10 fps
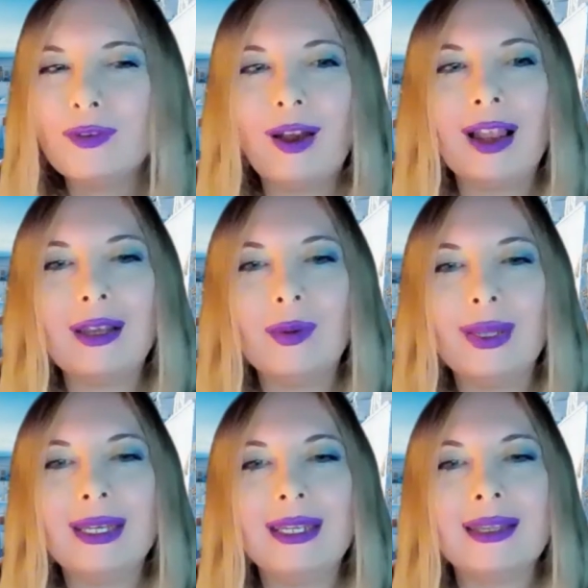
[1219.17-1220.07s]

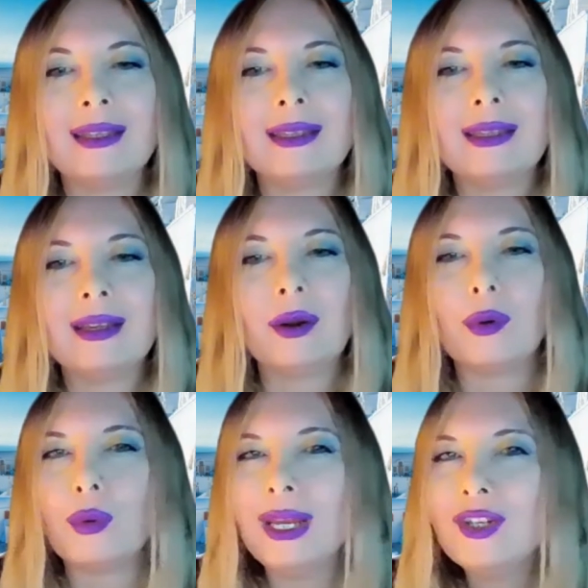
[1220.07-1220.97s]
evaluate is
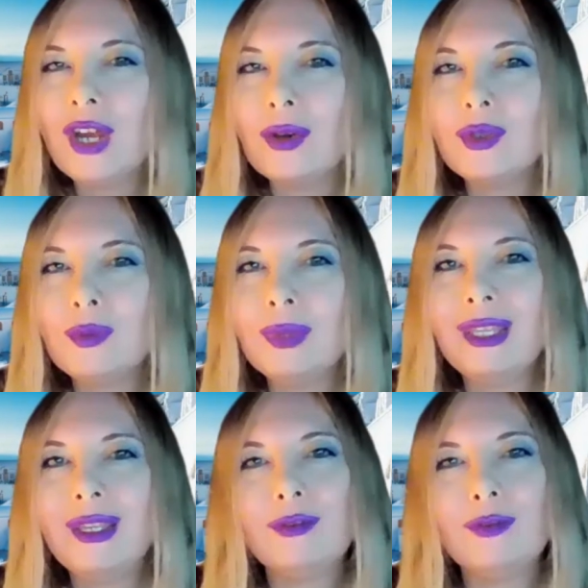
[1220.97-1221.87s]
reach out to
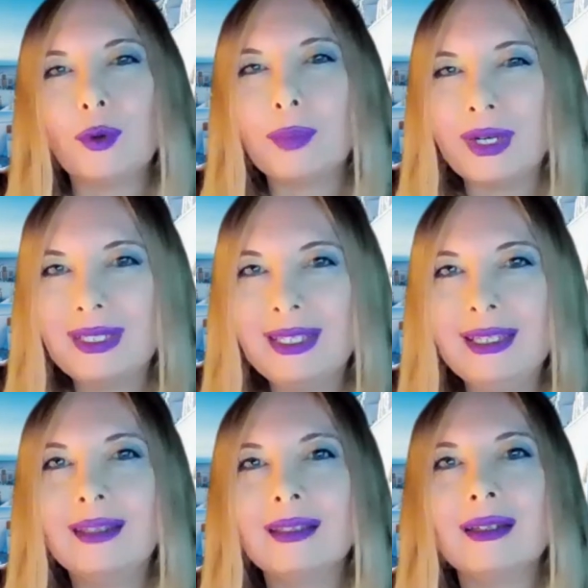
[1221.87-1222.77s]
me for
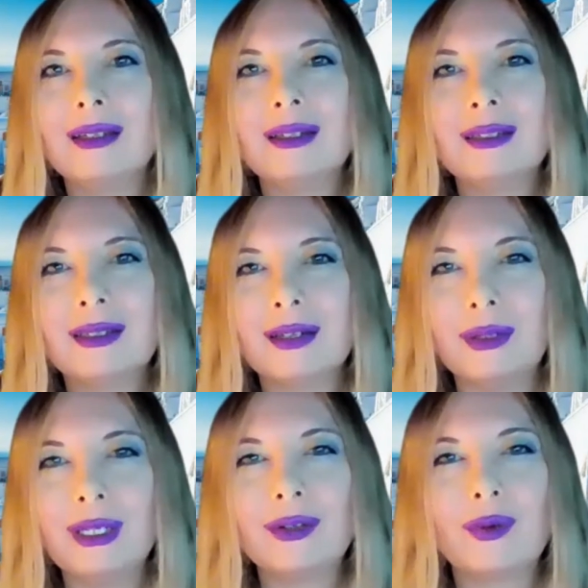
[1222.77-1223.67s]
particular
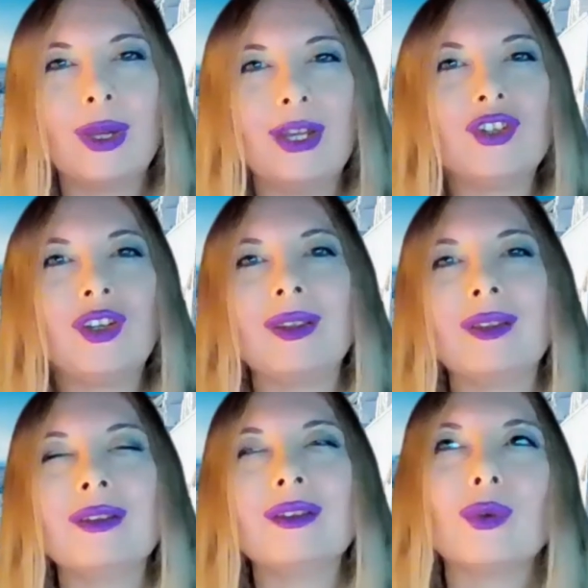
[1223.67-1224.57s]
career
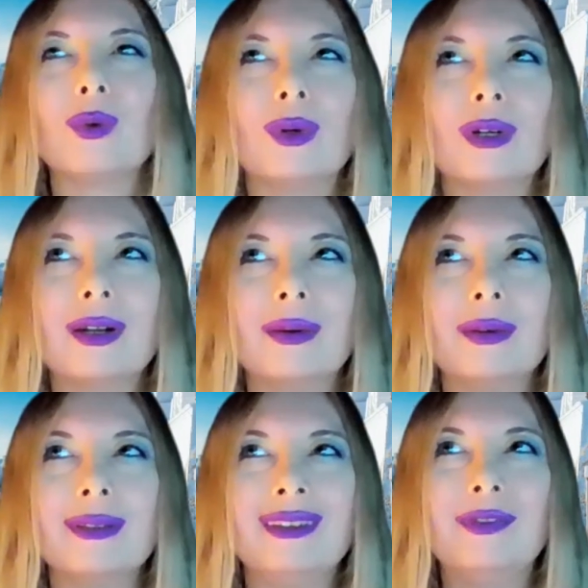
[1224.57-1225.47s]
questions or
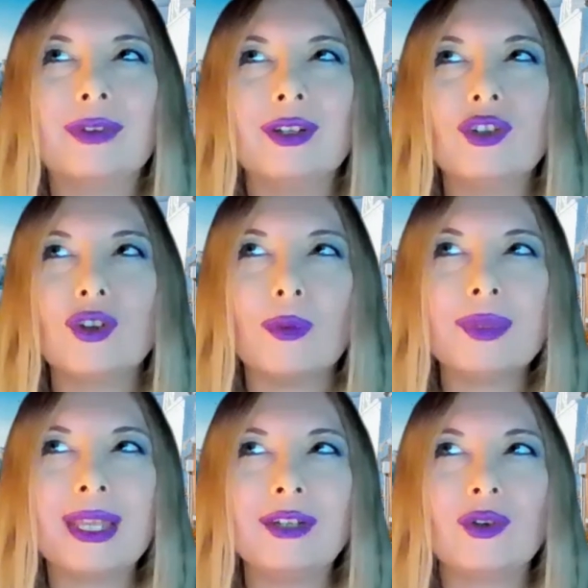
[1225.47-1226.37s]
different
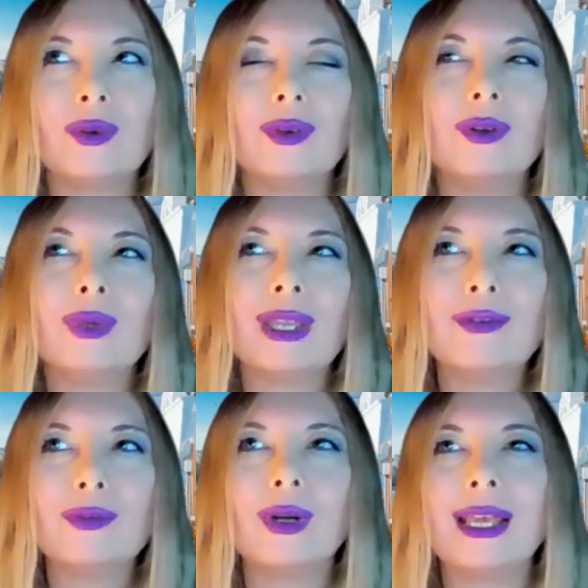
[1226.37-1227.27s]
jobs that you're
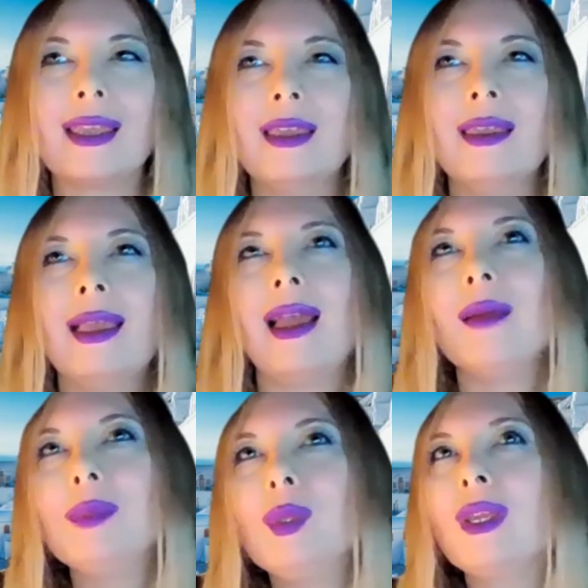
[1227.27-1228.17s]
looking for. Like,
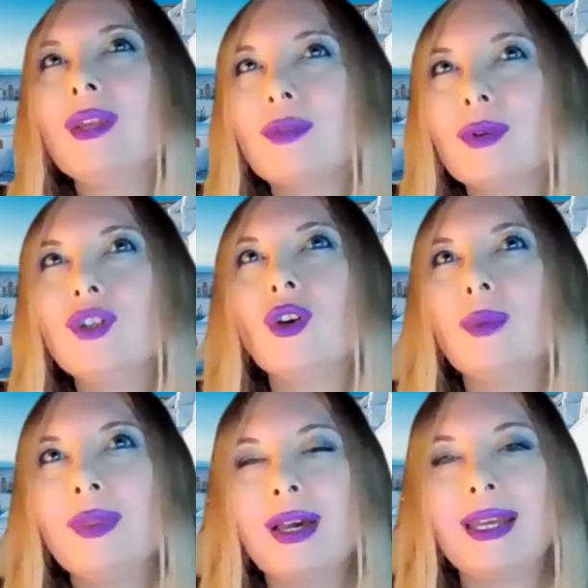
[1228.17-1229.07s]
I'm looking for a
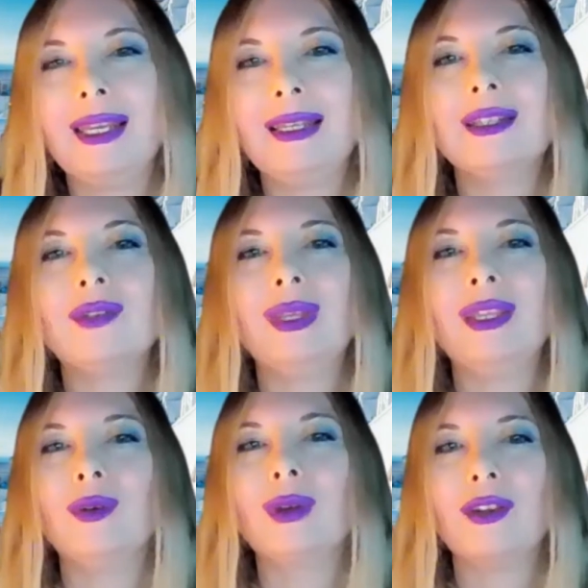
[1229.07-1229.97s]
job in that industry.
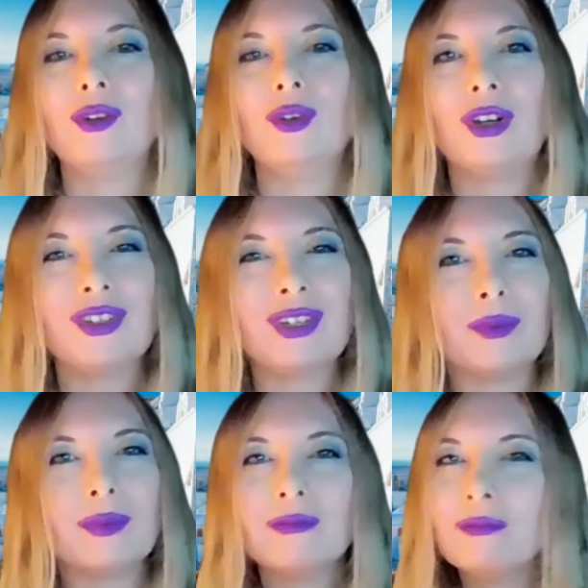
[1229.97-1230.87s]
Can you share
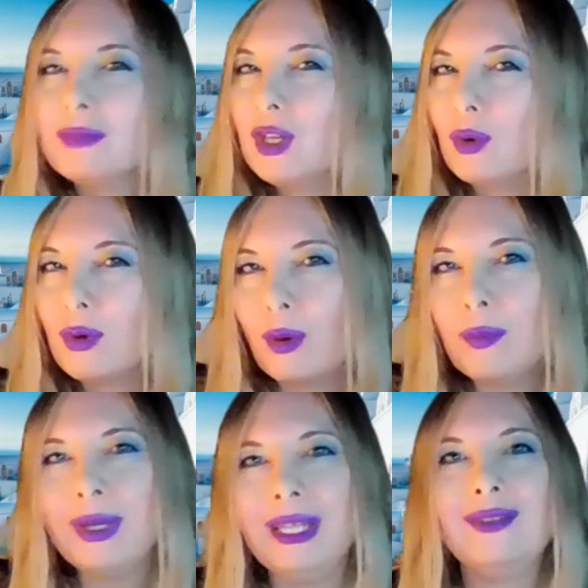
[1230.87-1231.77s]
some,
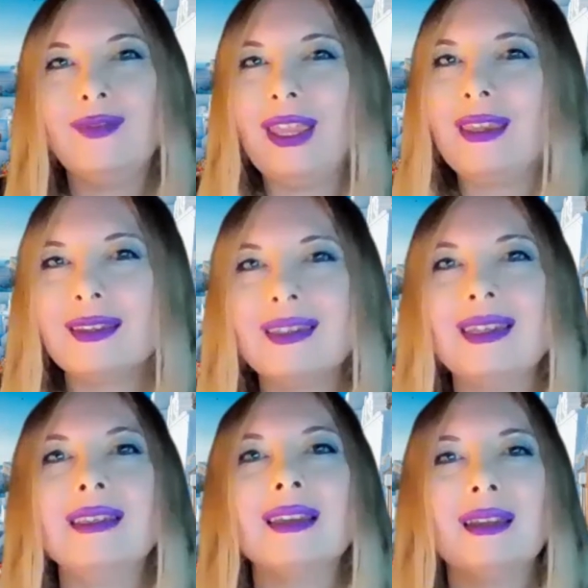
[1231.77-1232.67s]
companies,
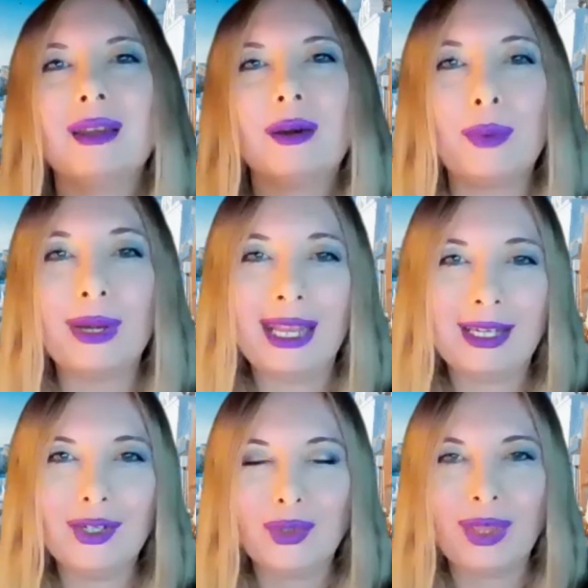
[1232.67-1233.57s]
vacancies
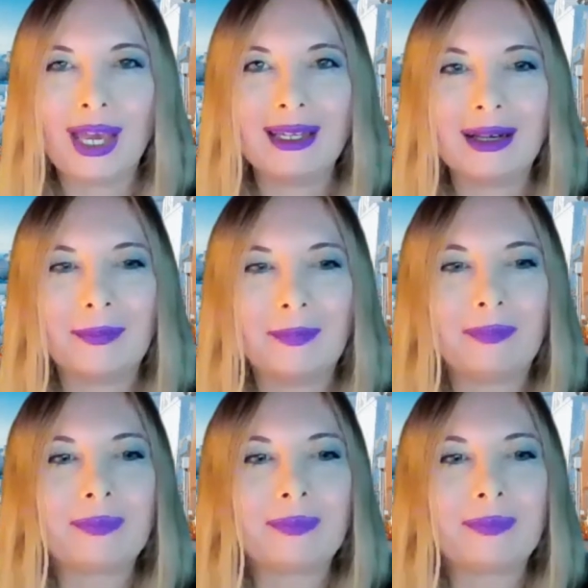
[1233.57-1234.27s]
related to that?